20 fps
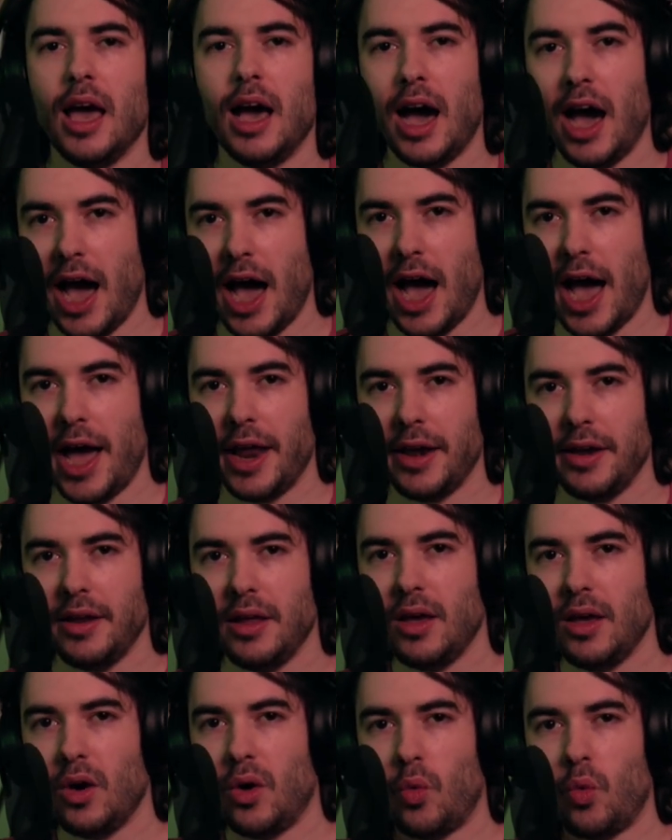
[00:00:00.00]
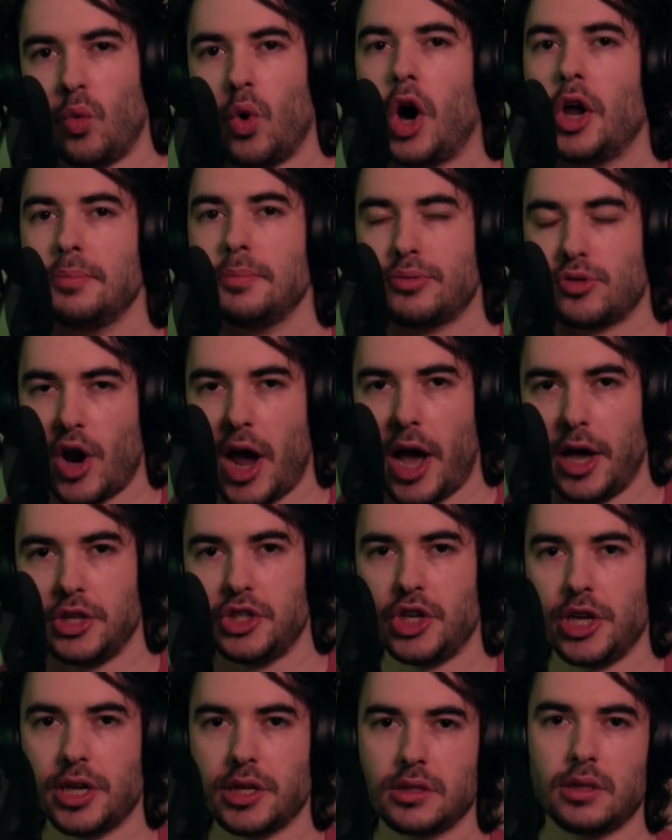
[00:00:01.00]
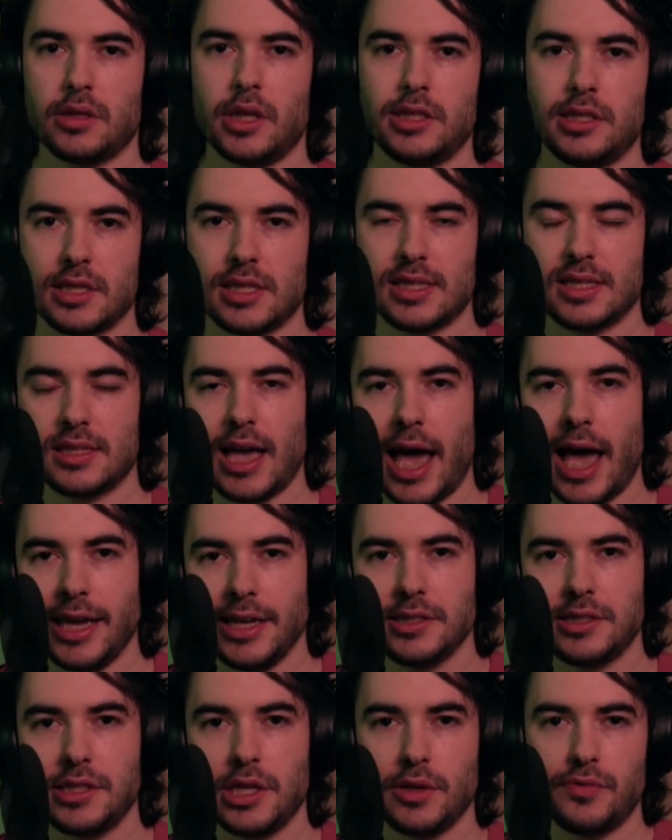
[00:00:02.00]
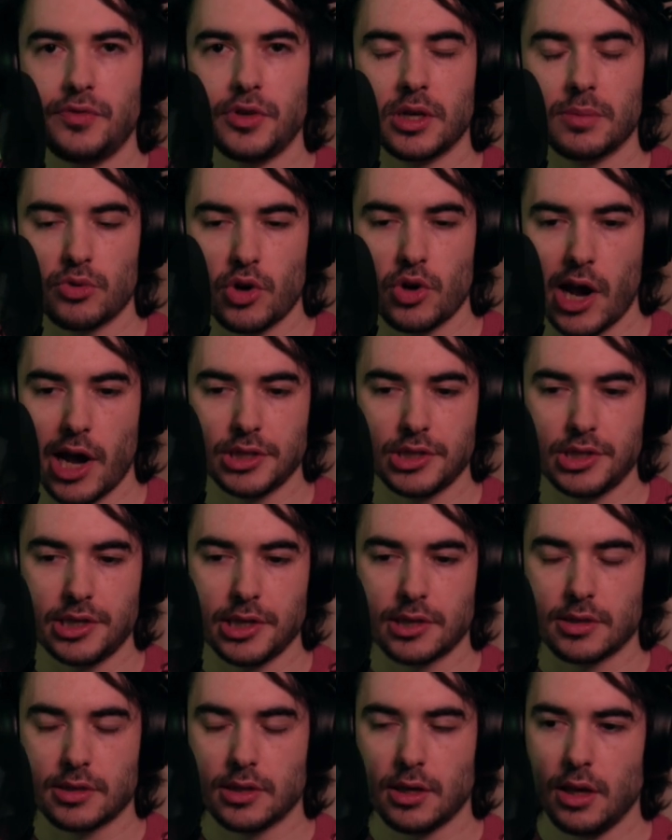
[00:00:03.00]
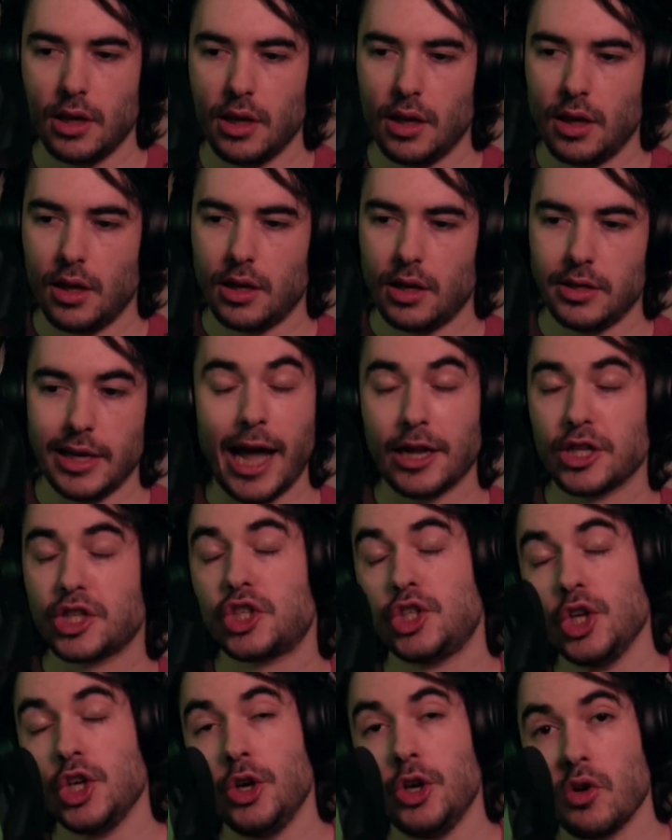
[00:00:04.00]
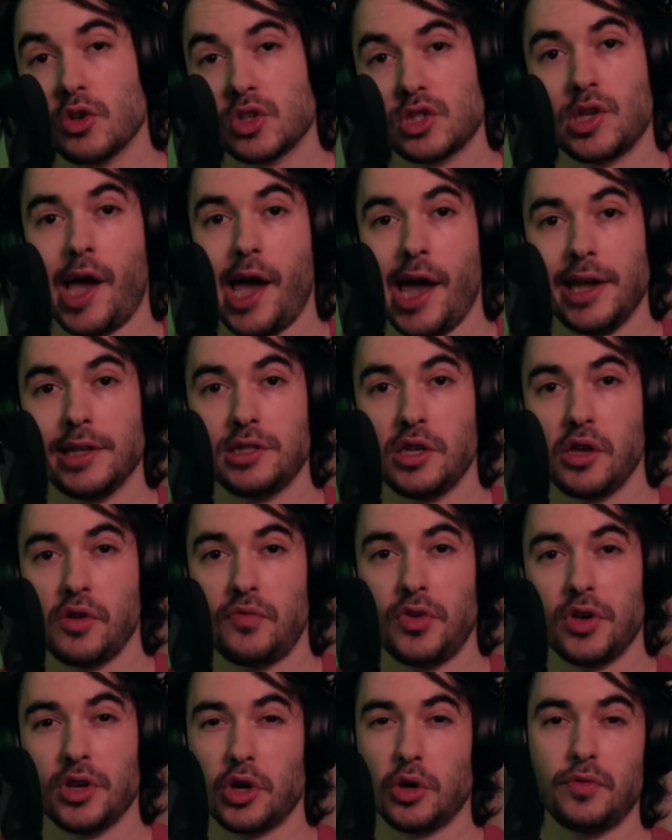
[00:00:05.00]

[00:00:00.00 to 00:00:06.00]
on one project that's a scientific project, not pseudoscientific.